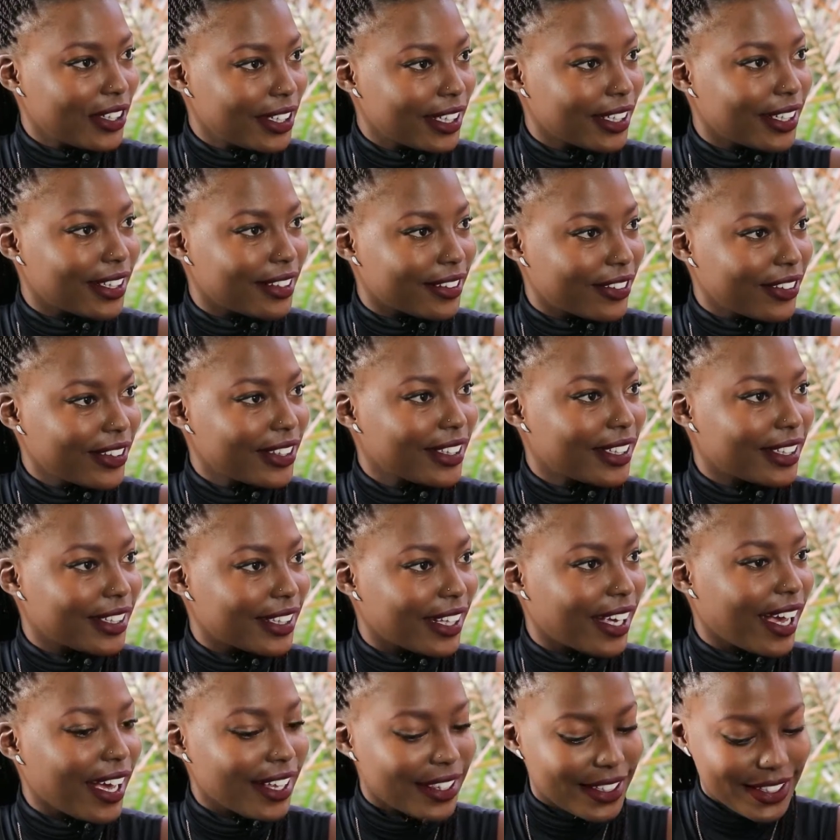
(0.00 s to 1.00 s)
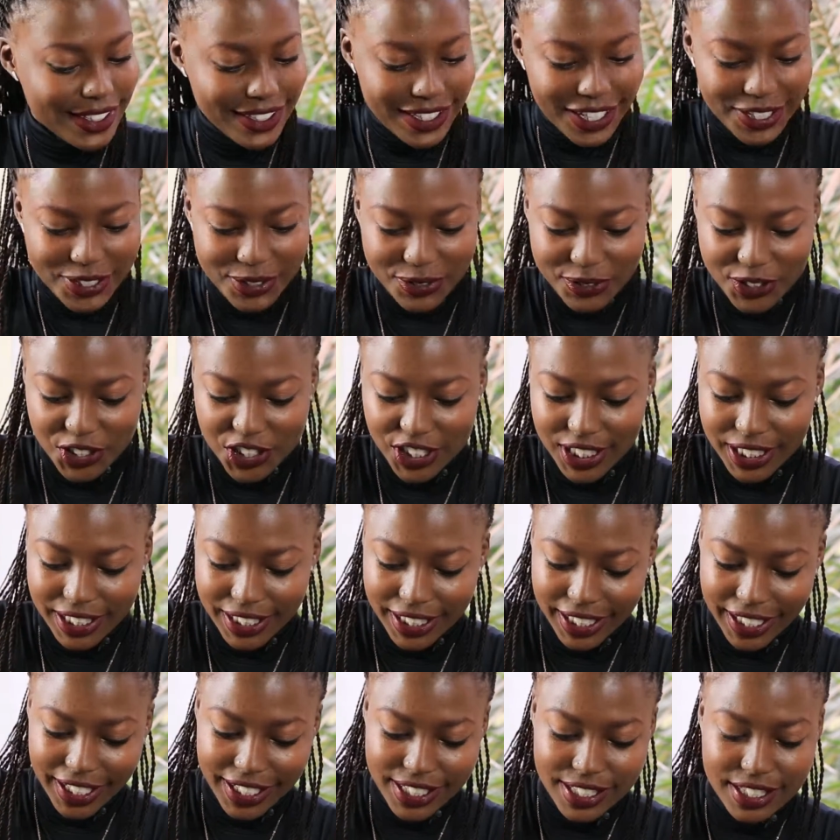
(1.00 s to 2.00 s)
Really, really. The other side of
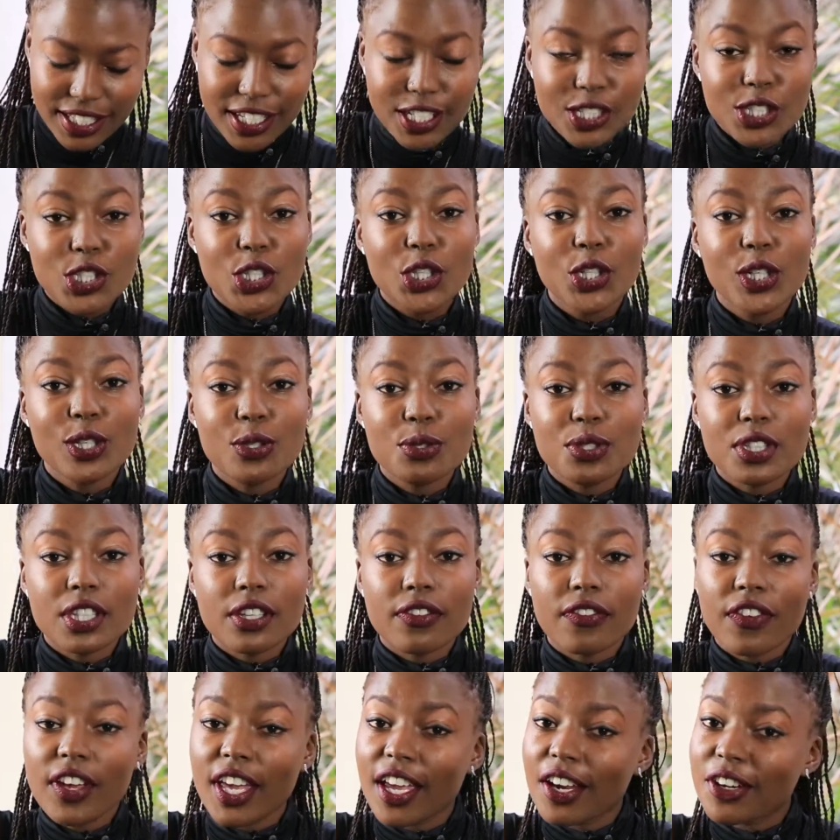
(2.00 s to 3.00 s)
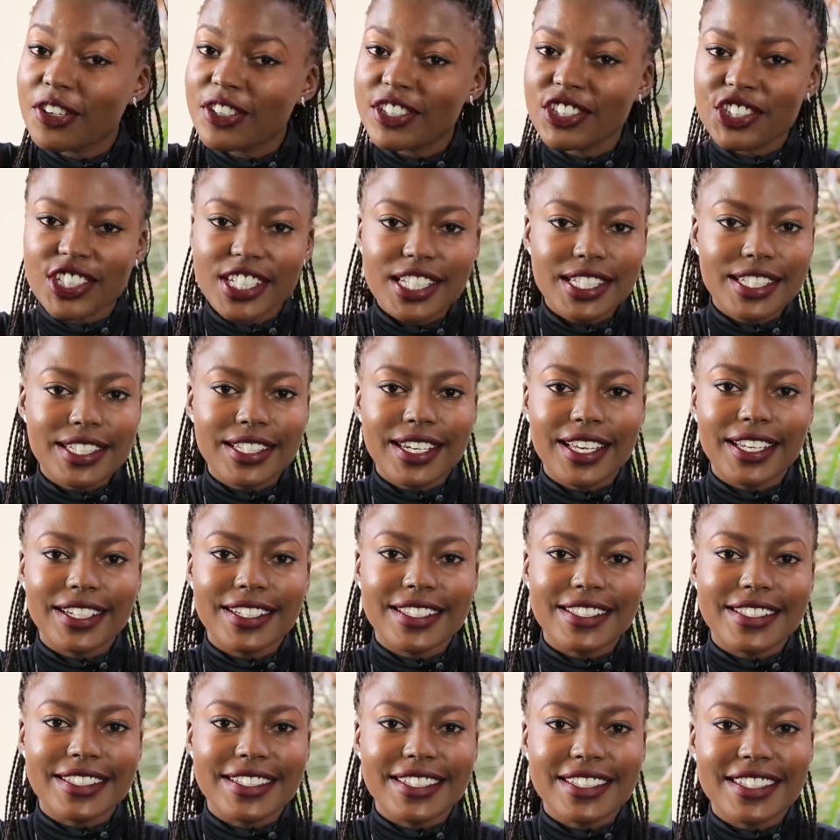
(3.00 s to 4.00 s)
Sheila, guys. exclusive here in Just
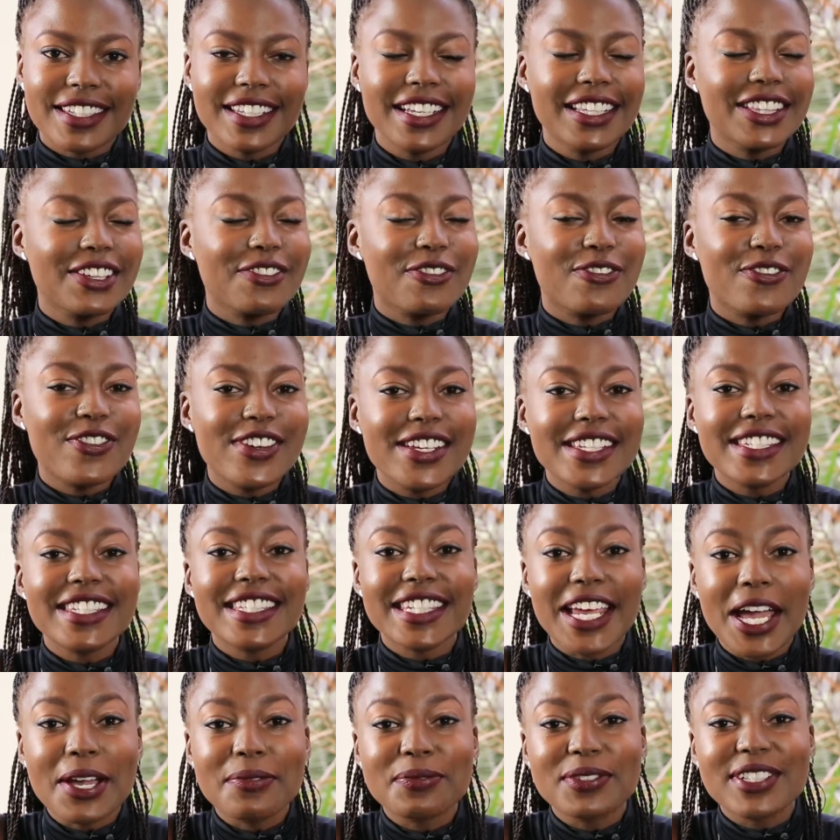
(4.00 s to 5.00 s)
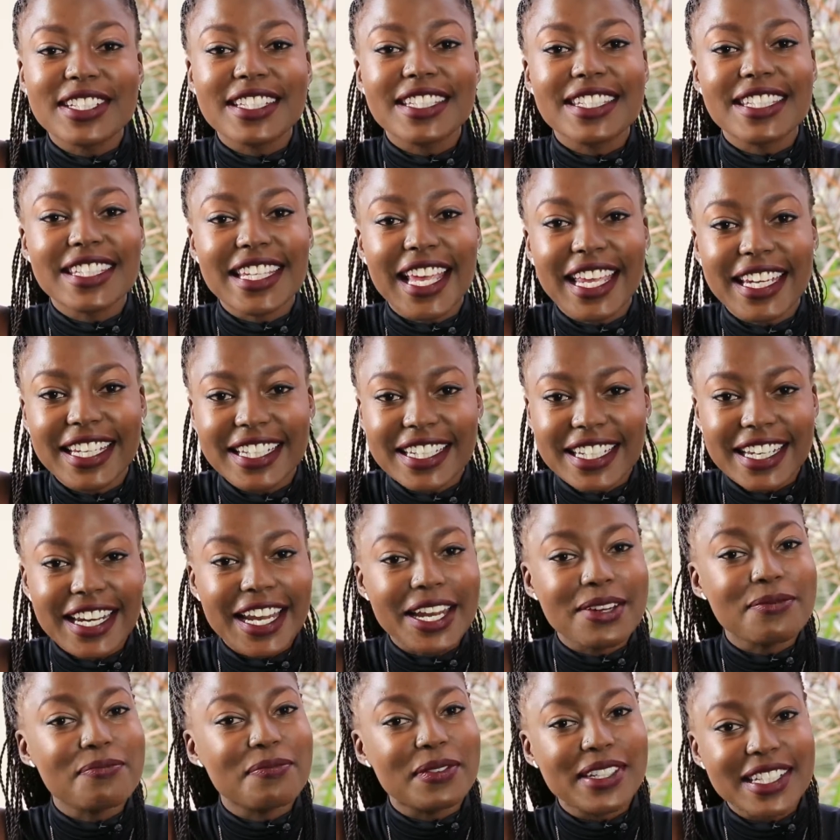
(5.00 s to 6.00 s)
Ladies. The first time she said it and
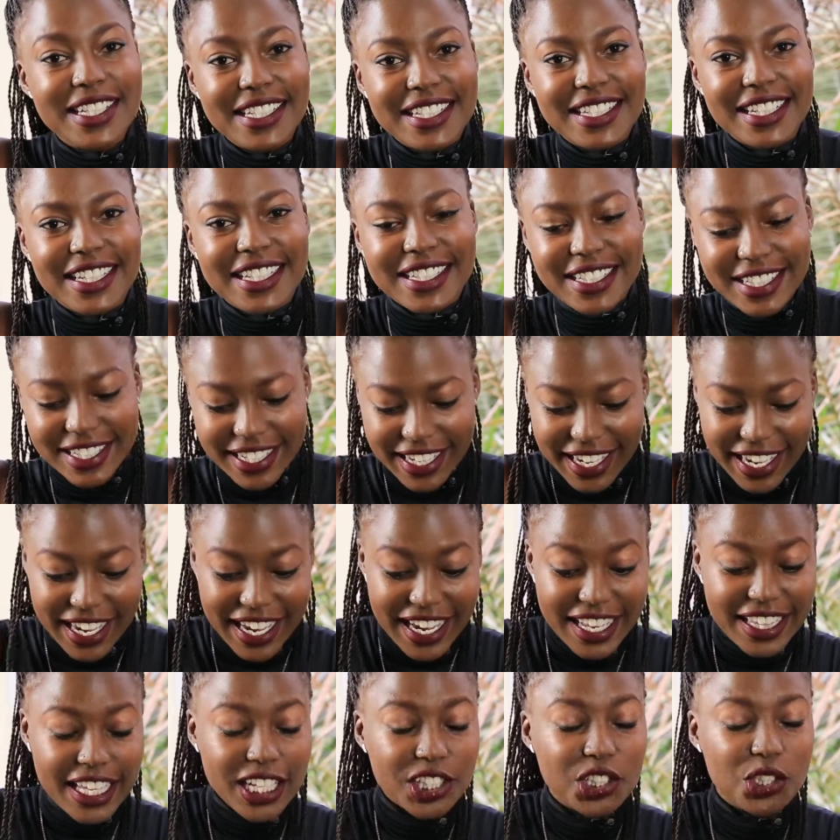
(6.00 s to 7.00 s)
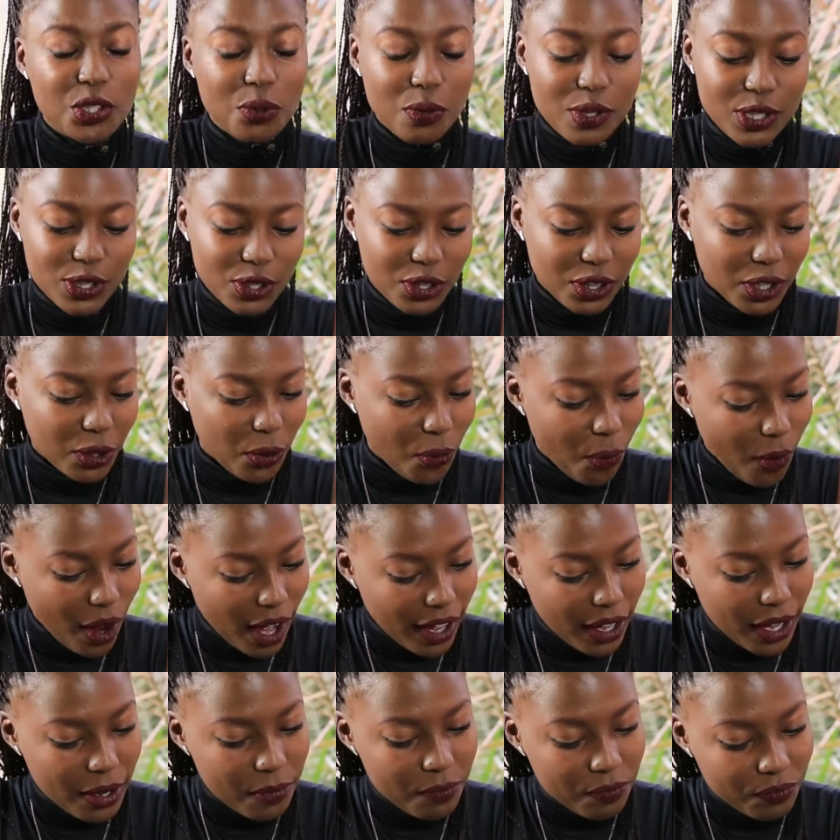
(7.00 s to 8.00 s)
admitted it, that she was on the
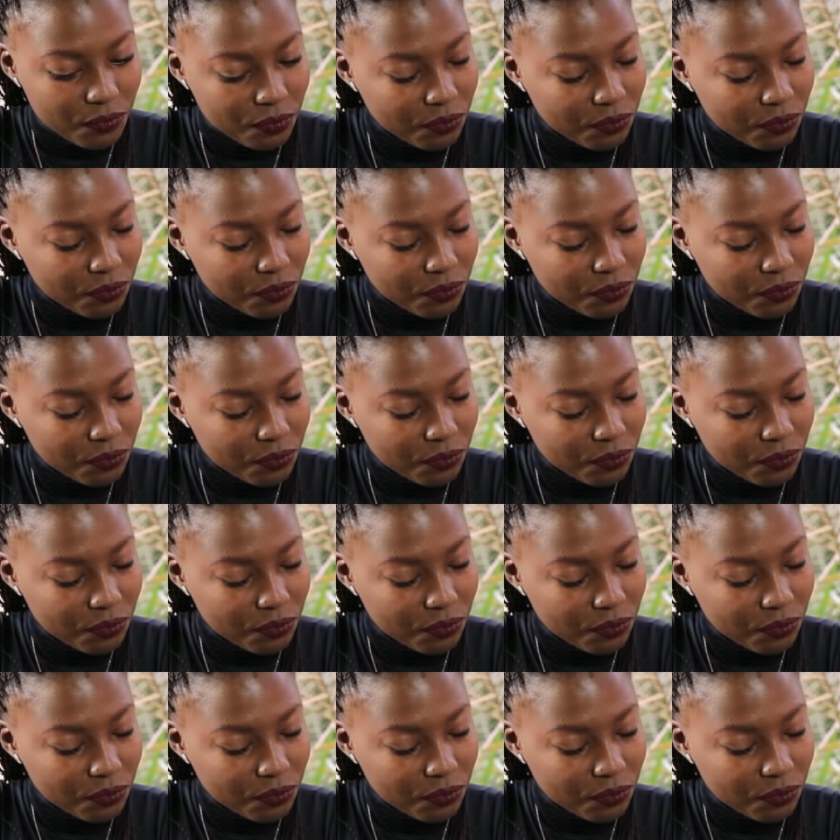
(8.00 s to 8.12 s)
choir. Mm-hmm.